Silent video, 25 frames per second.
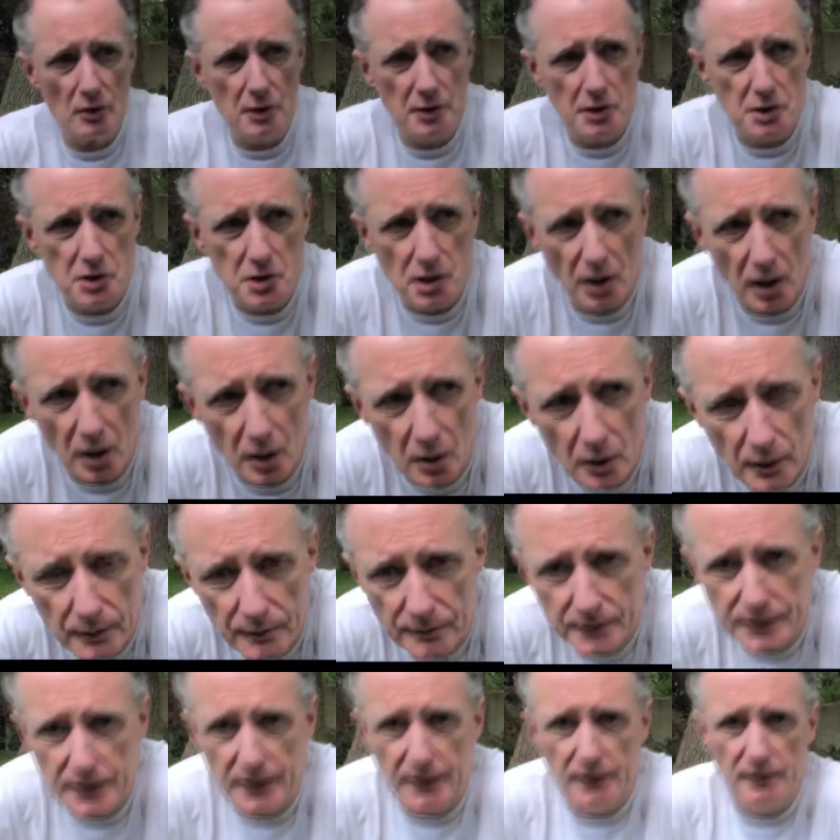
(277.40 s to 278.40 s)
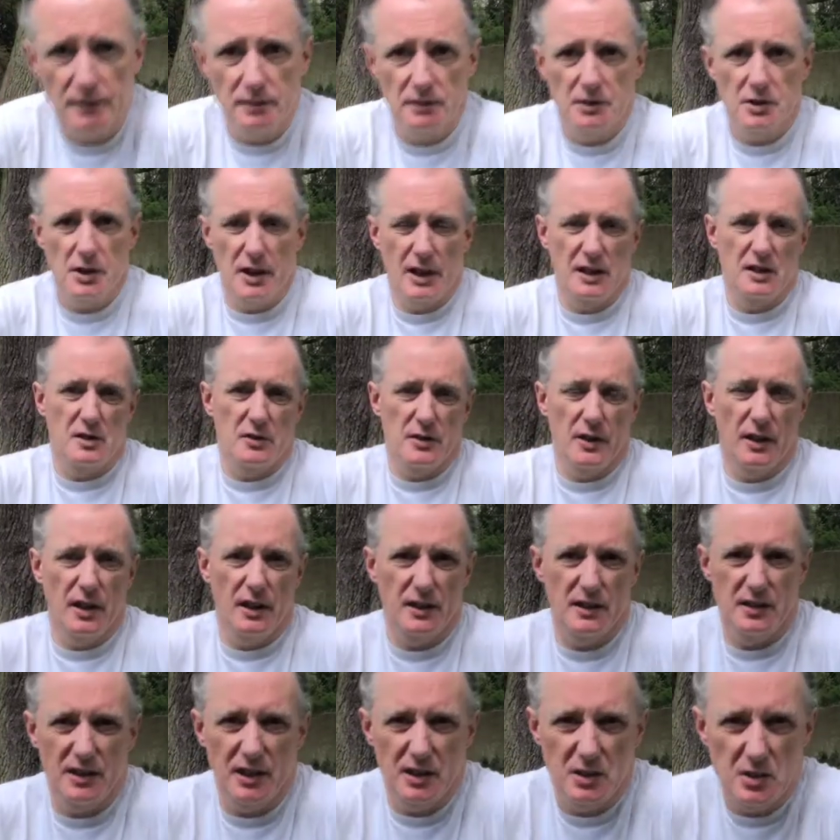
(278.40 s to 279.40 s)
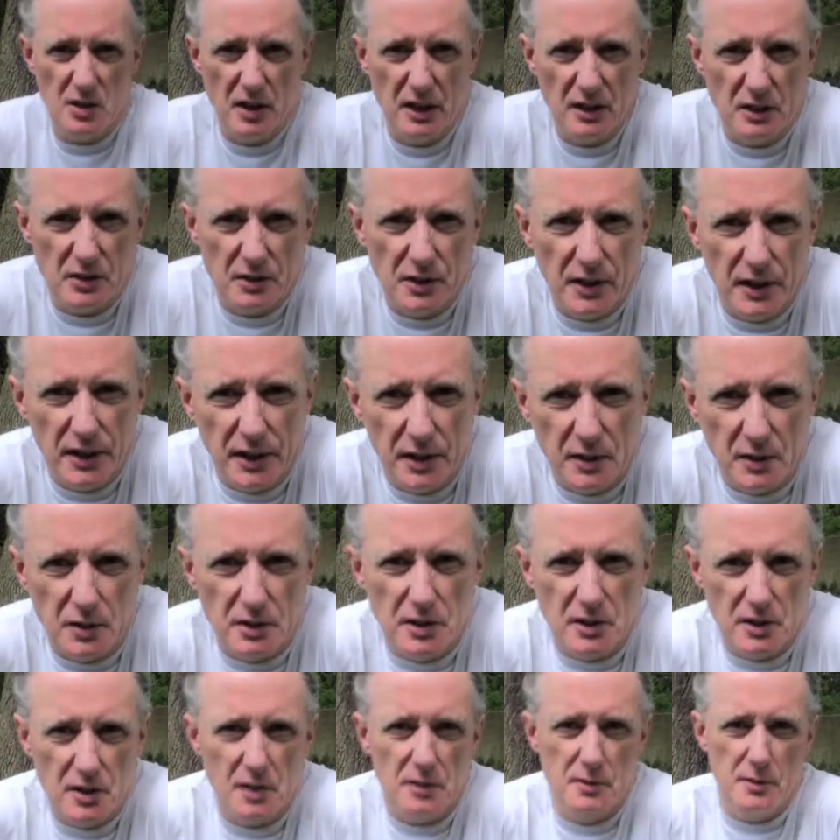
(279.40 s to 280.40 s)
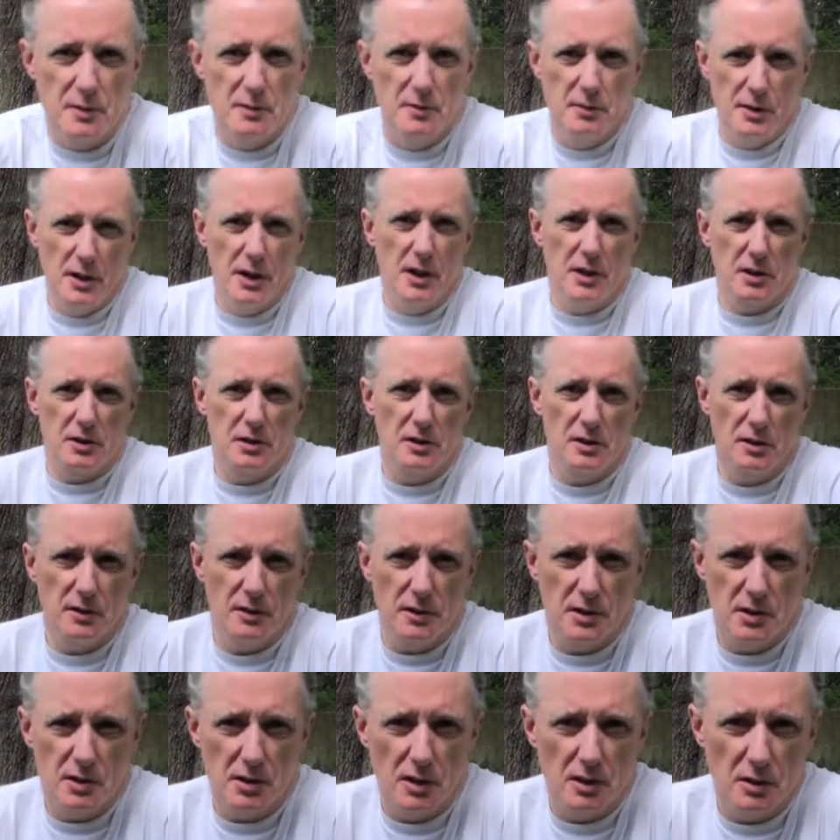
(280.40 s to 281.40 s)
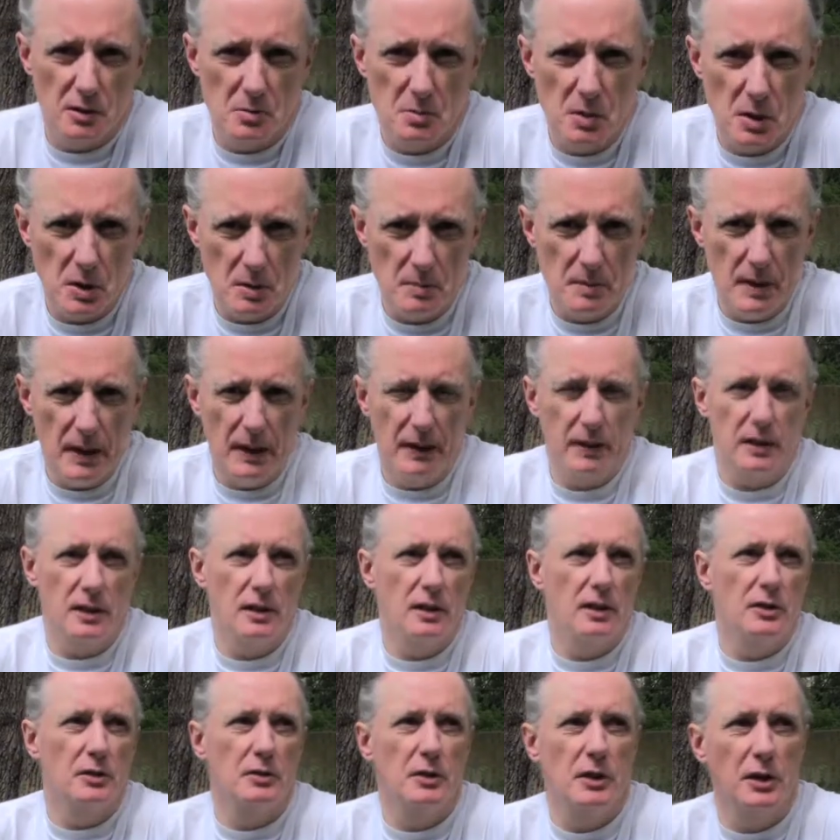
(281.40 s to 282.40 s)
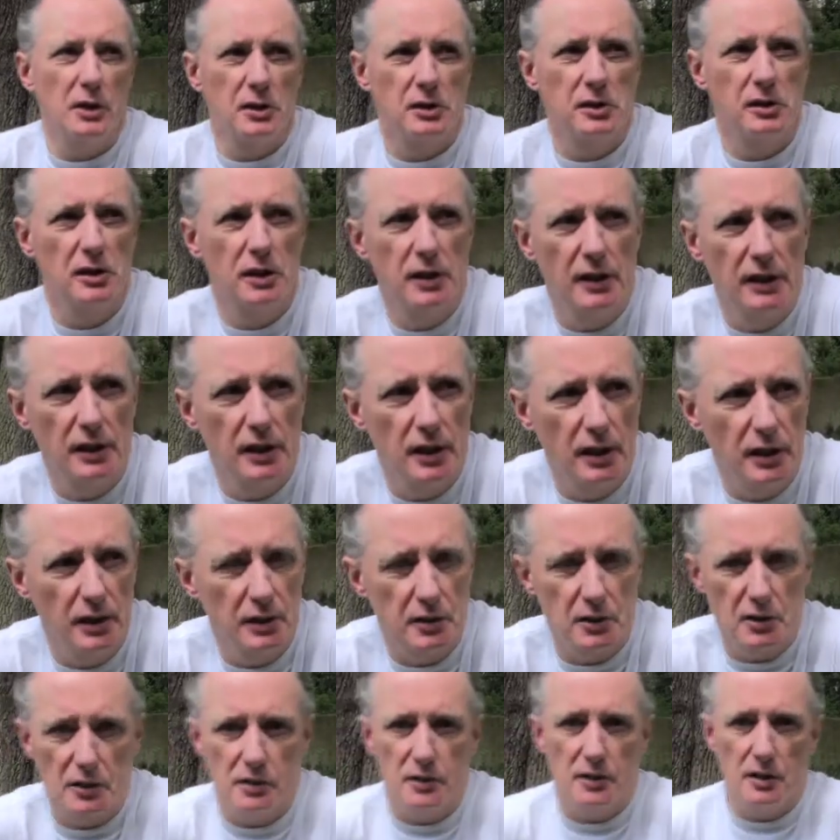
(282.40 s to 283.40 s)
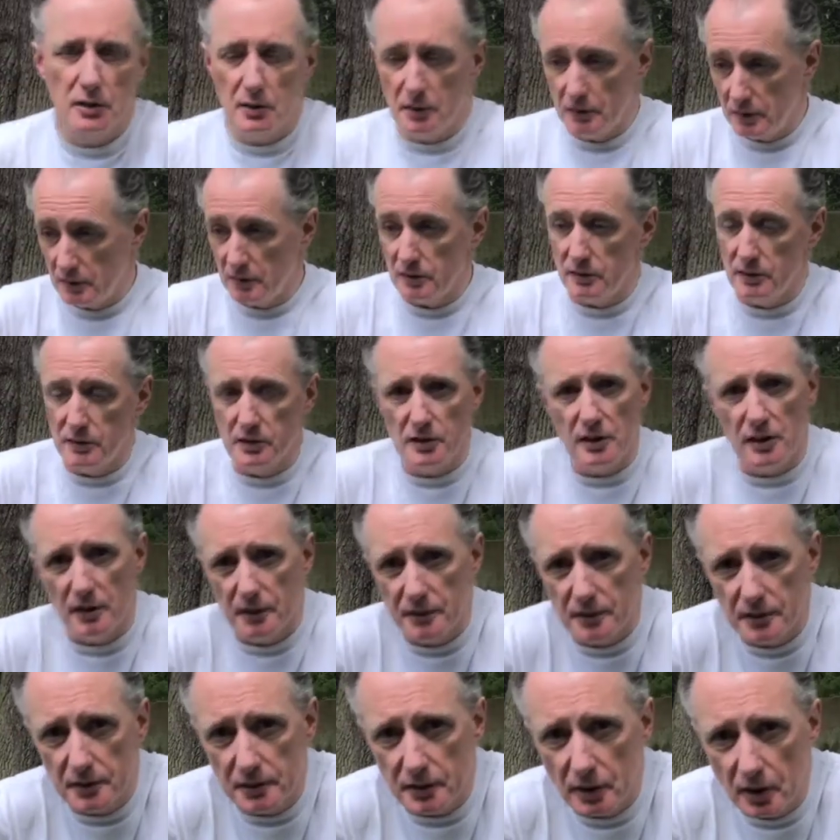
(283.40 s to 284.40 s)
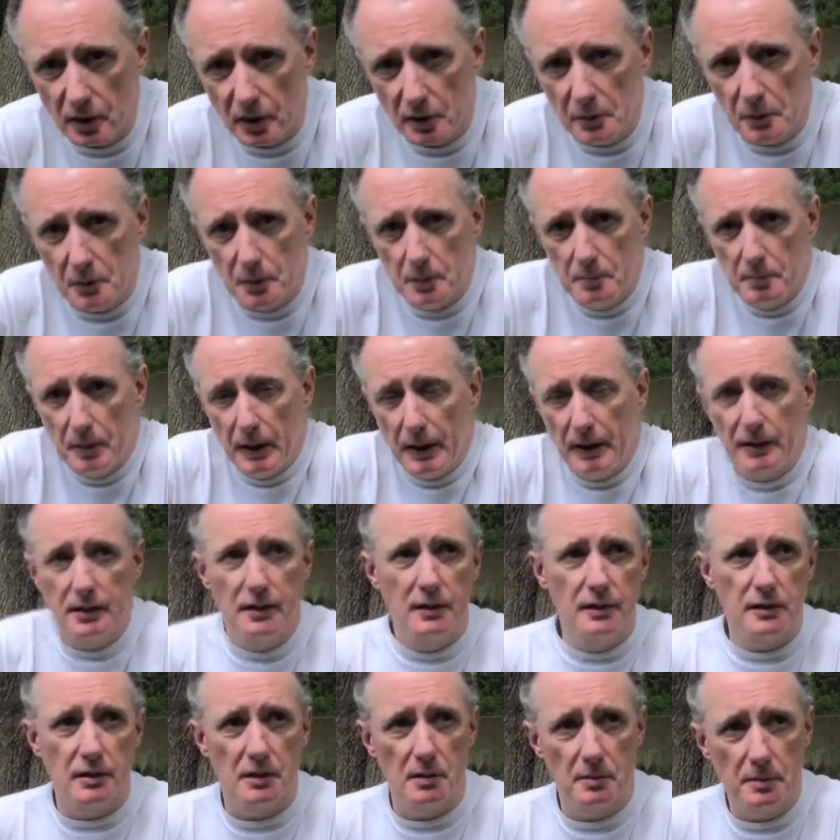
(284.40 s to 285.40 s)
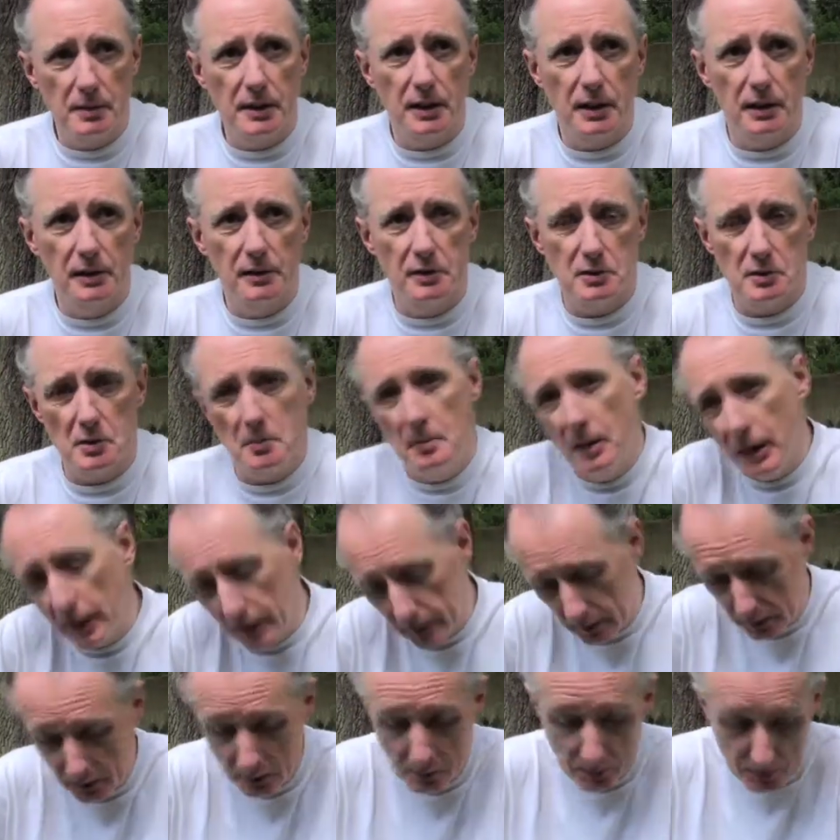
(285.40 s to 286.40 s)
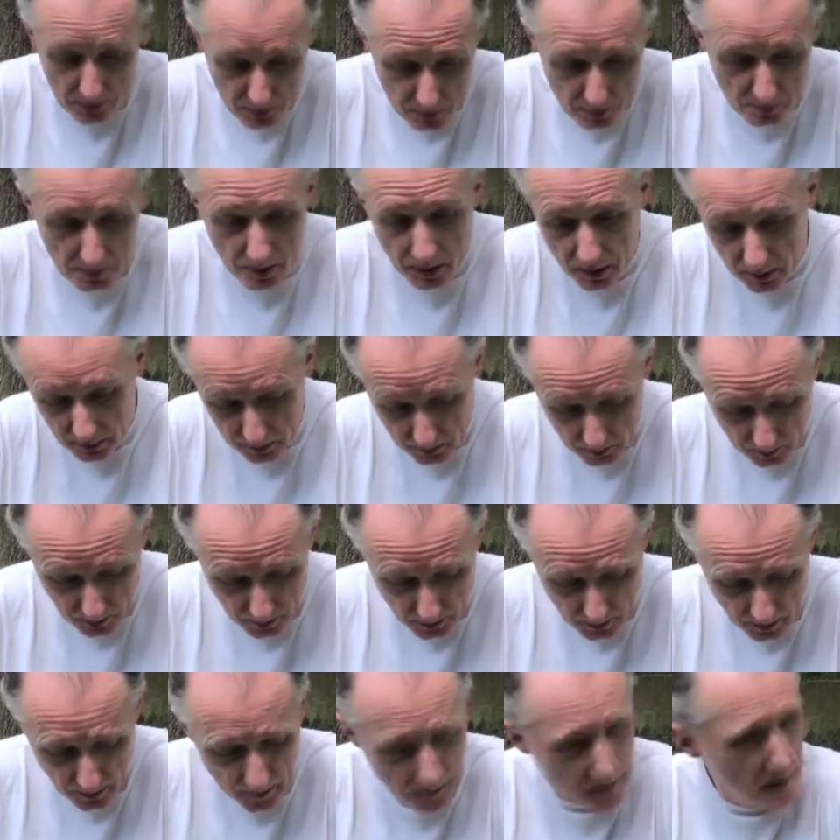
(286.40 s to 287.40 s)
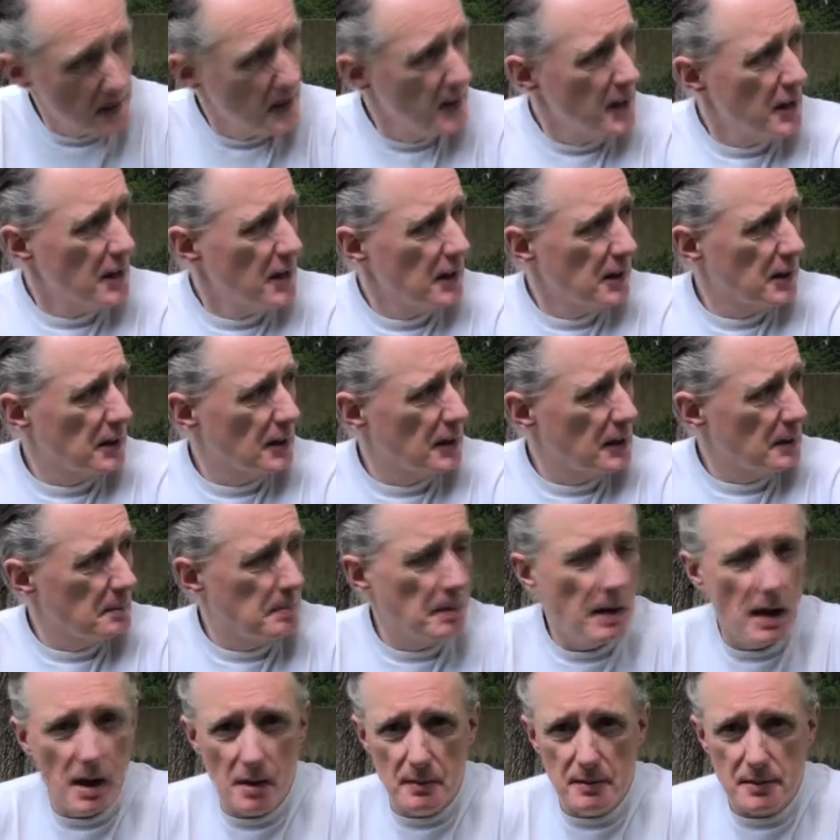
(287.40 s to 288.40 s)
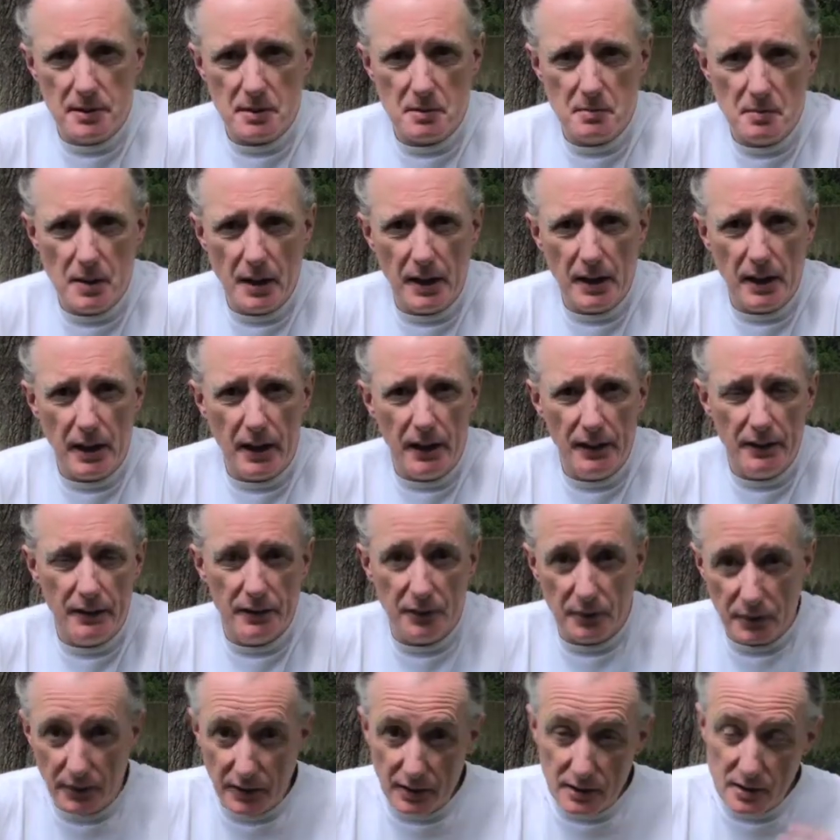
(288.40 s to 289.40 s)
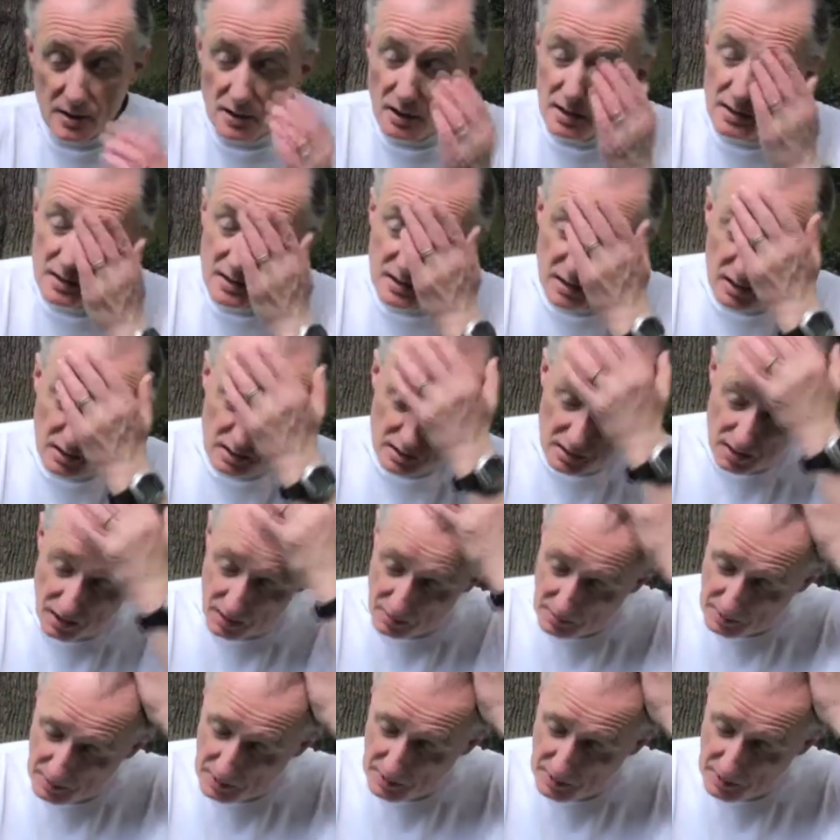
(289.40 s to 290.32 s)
The show didn't transfer, I say transferred. It was a different version of the show, the more Americanized version. And of course, I thought, this is it. Hollywood beckons, I'll be going to America. I went to America with it. Got an apartment in Manhattan. It's very exciting. Shared